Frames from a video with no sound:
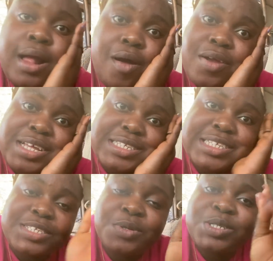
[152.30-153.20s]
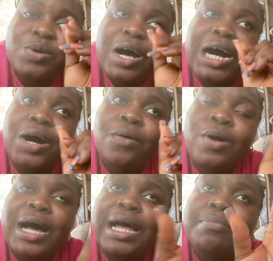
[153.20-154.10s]
honestly, this was not how
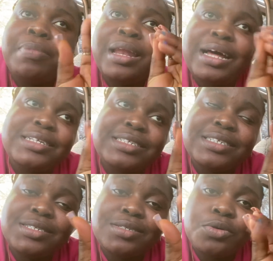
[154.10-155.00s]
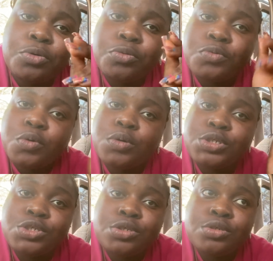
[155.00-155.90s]
I planned this whole road
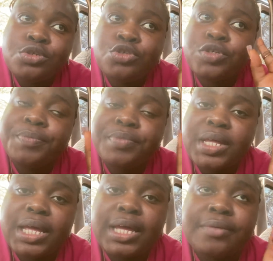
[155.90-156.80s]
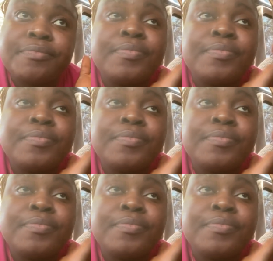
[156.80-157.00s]
trip thingy.